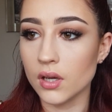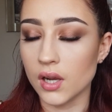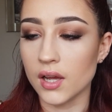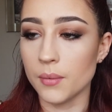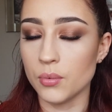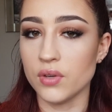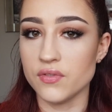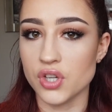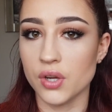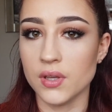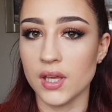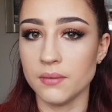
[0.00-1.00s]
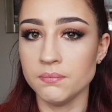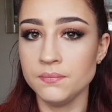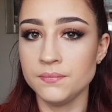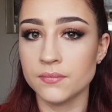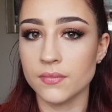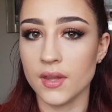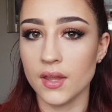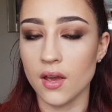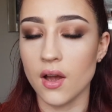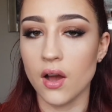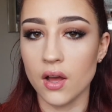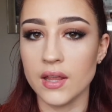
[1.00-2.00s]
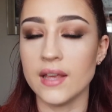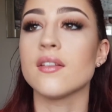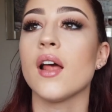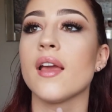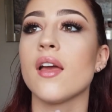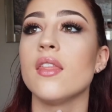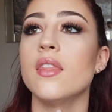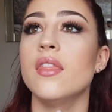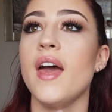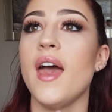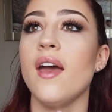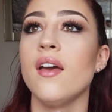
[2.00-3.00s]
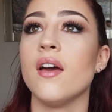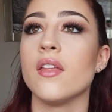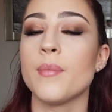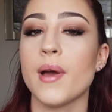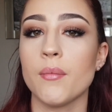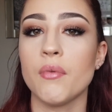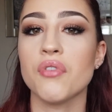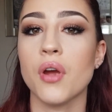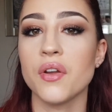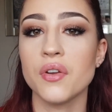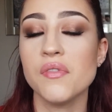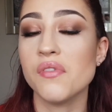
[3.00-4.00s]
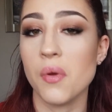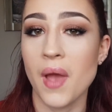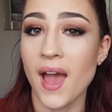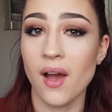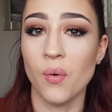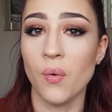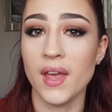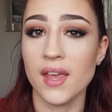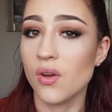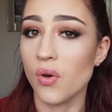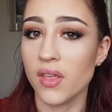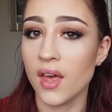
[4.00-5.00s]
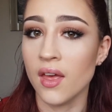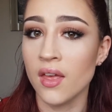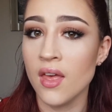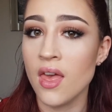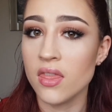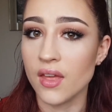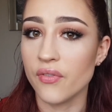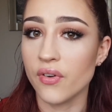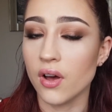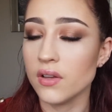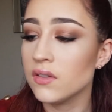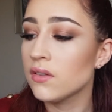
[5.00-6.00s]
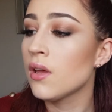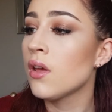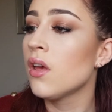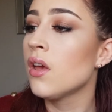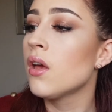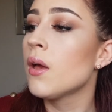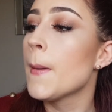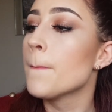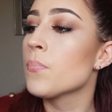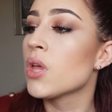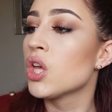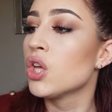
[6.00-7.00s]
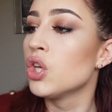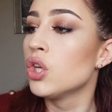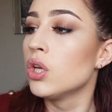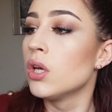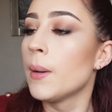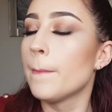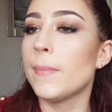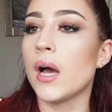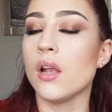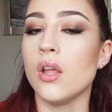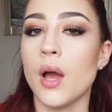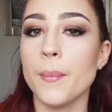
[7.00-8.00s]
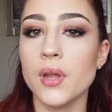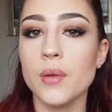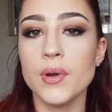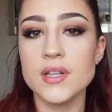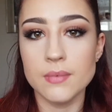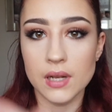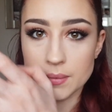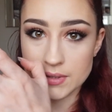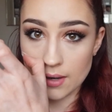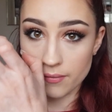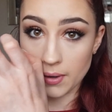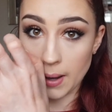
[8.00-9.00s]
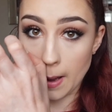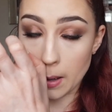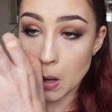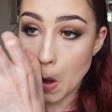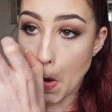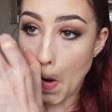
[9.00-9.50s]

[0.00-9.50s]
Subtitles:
Like, I'm not even joking. It's like there at the back of my throat. I don't even know how it got there that fast. But look, I'm gonna press my lips together again